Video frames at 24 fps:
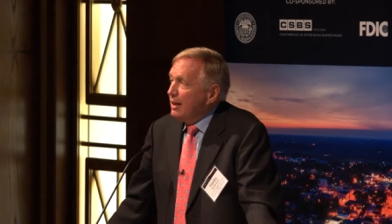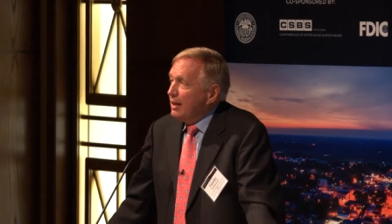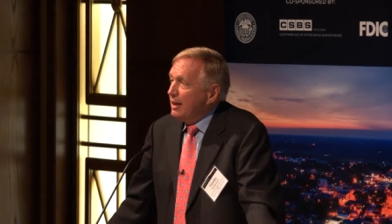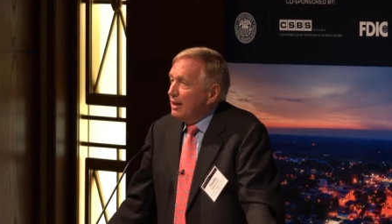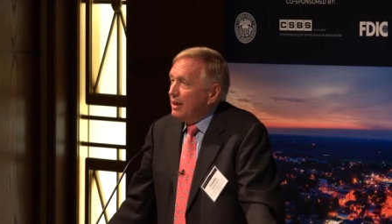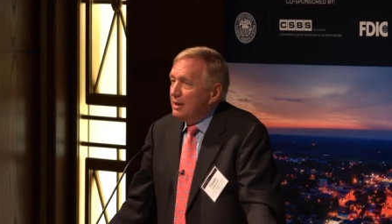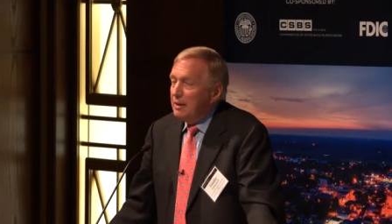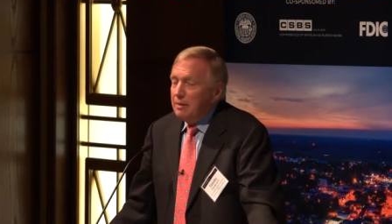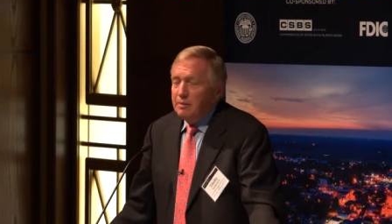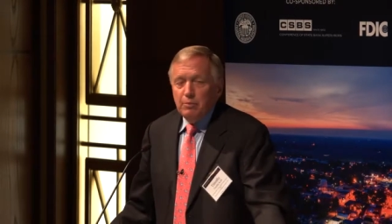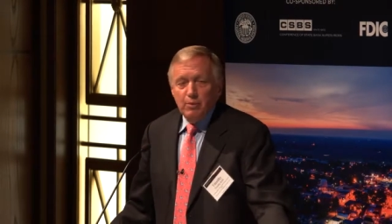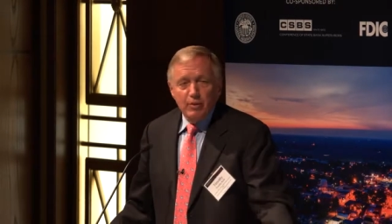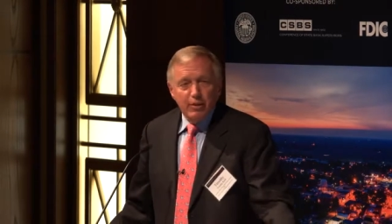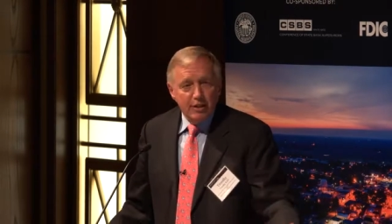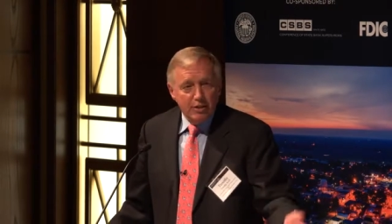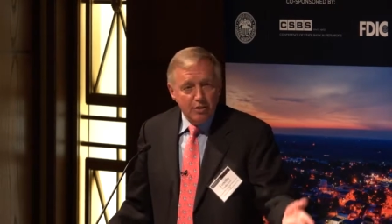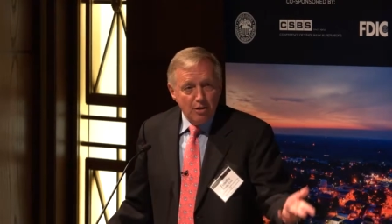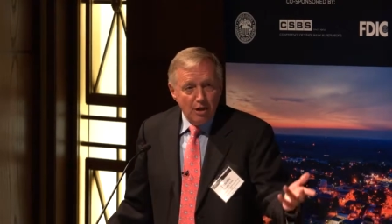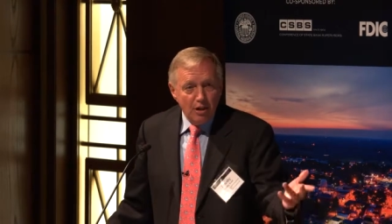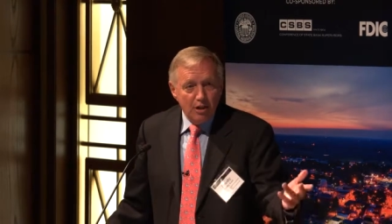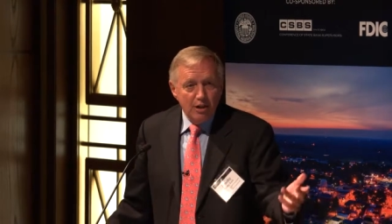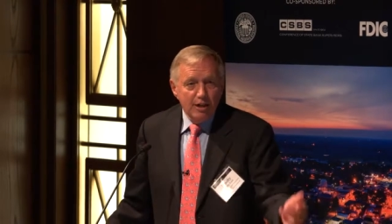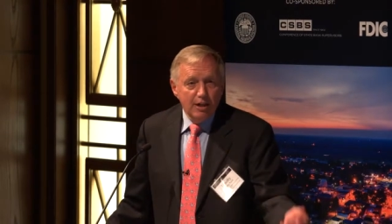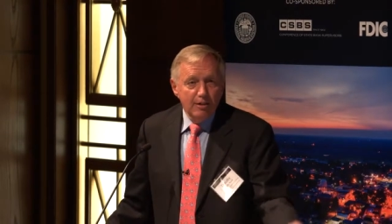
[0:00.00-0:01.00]
We're going to
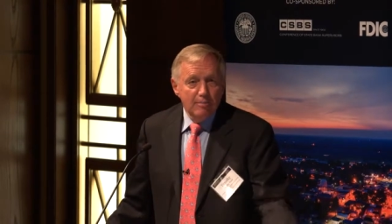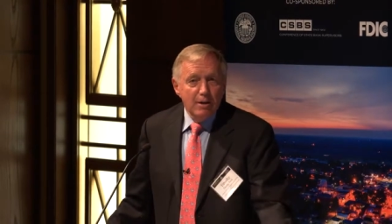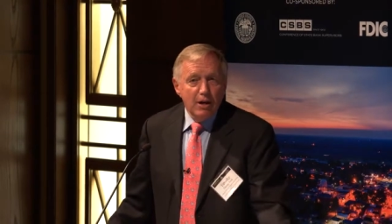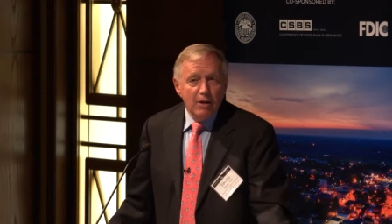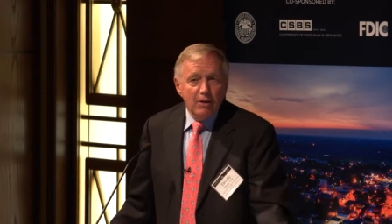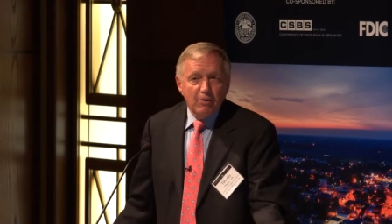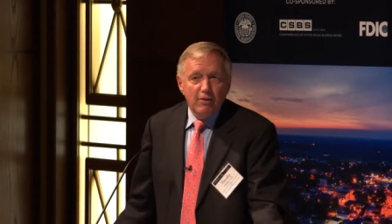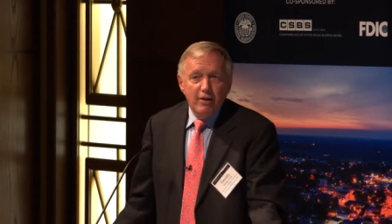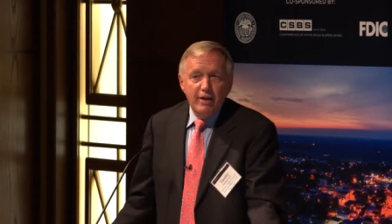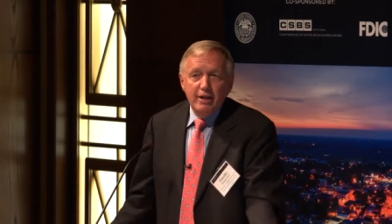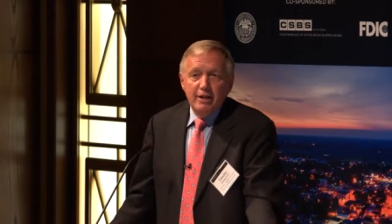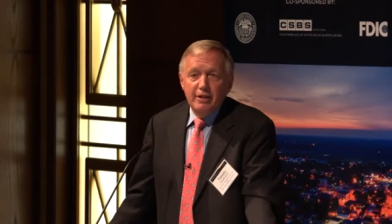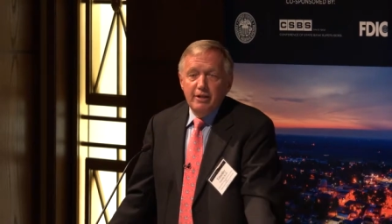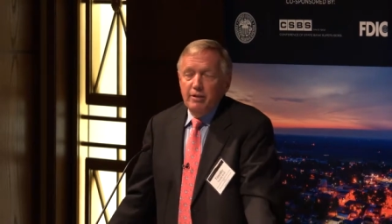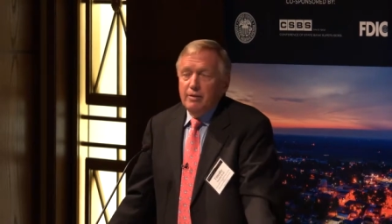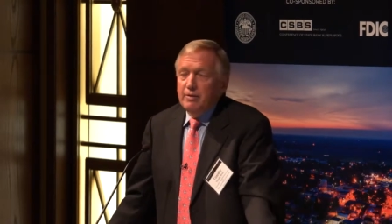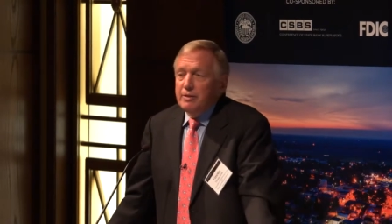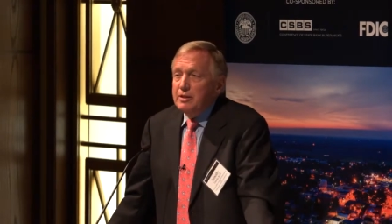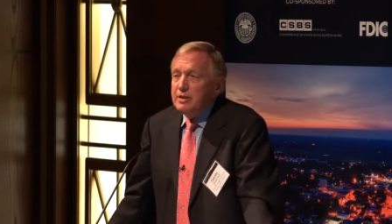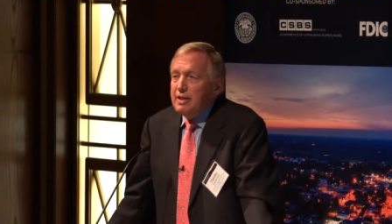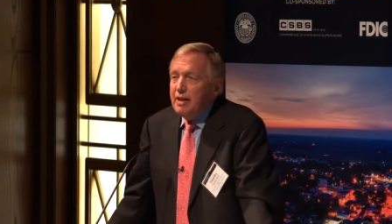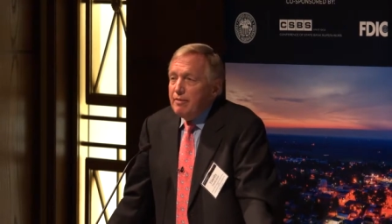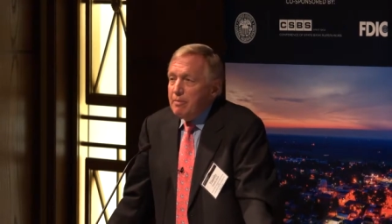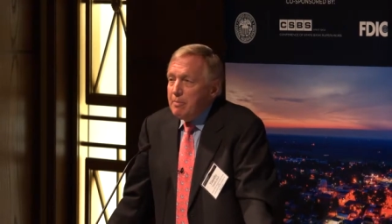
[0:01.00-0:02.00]
talk a little about credit
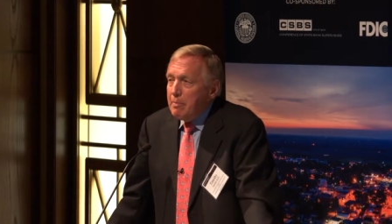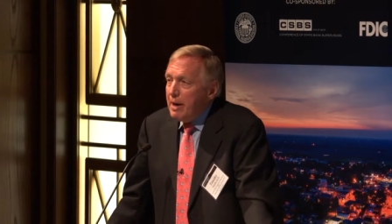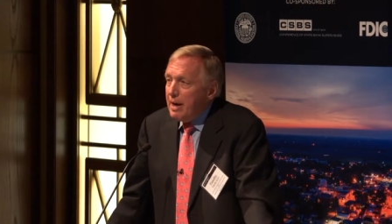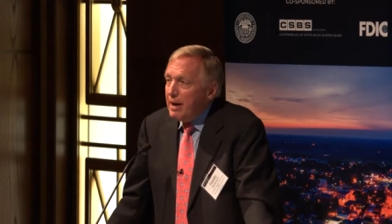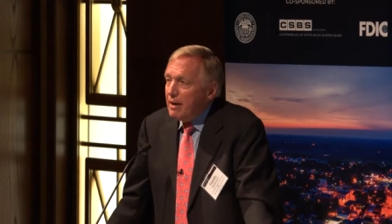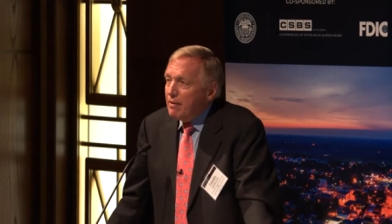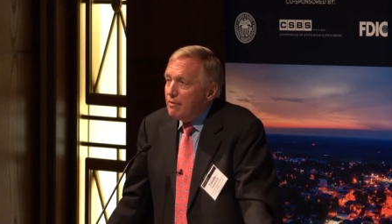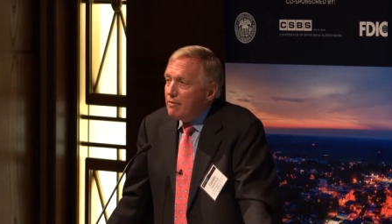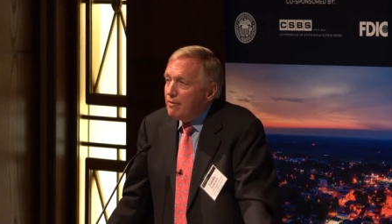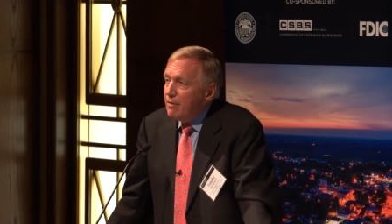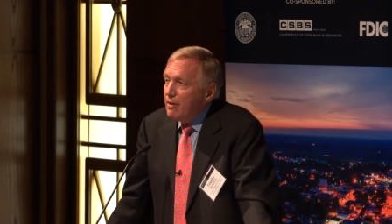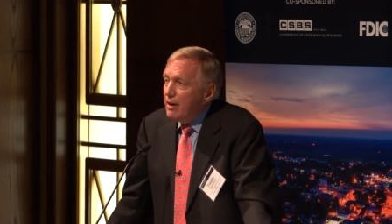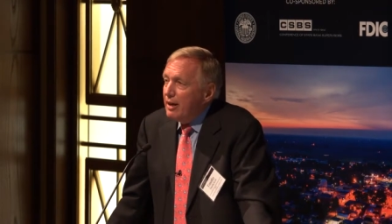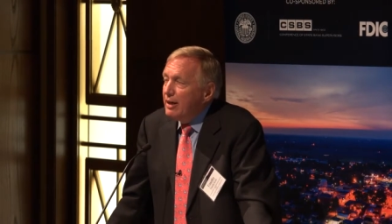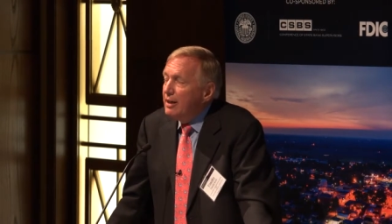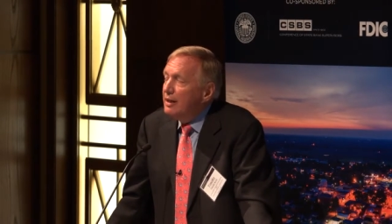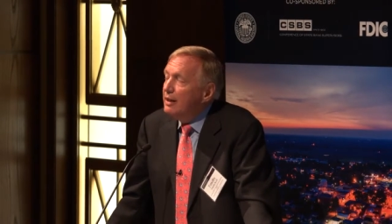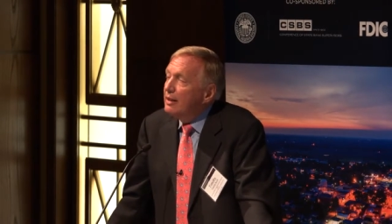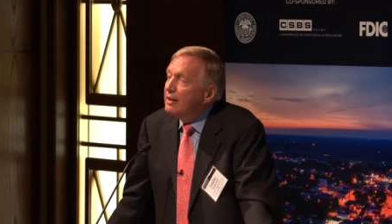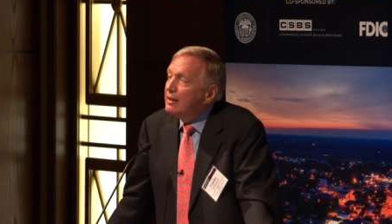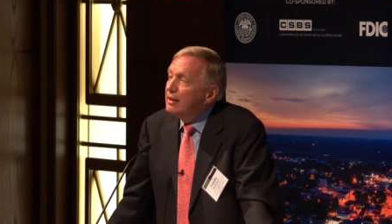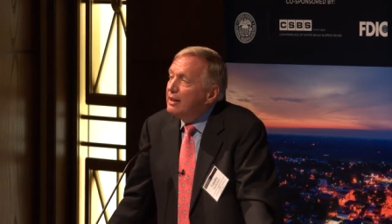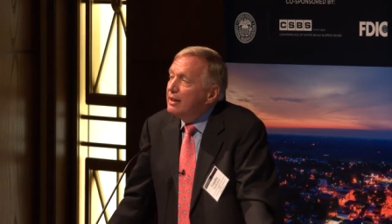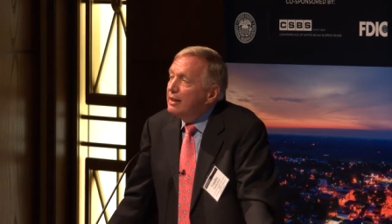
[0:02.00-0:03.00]
unions. I have a banker friend
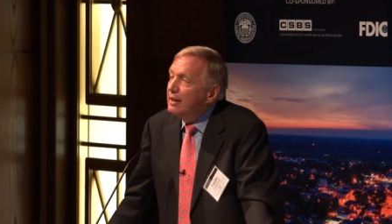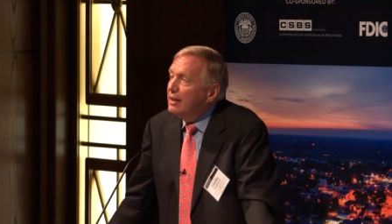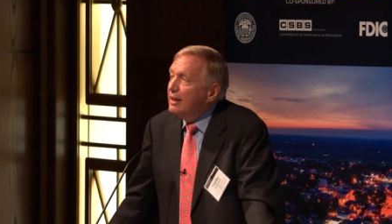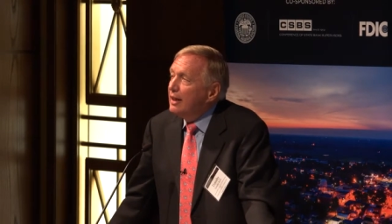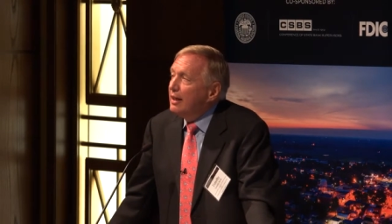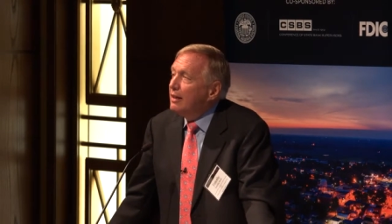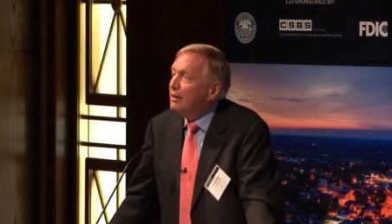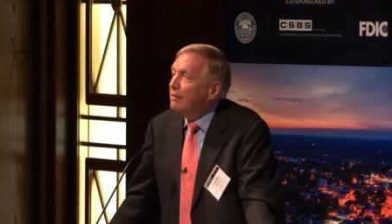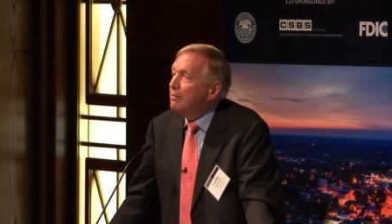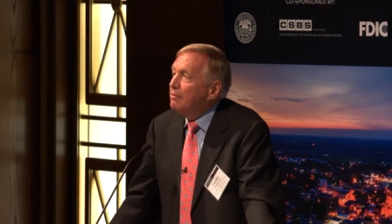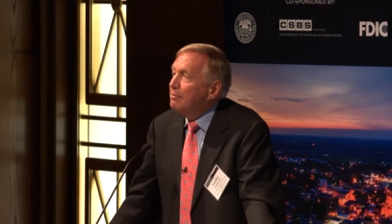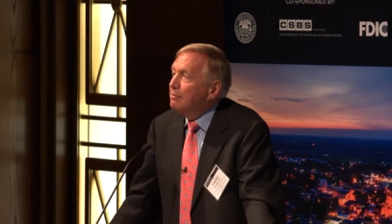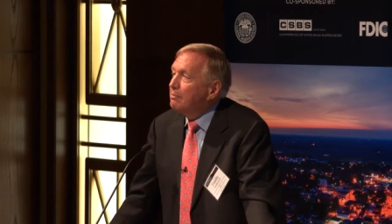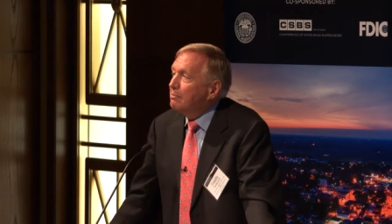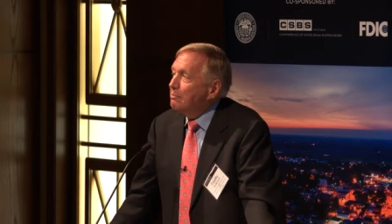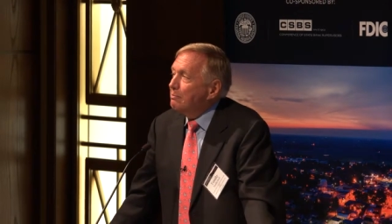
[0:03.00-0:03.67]
in the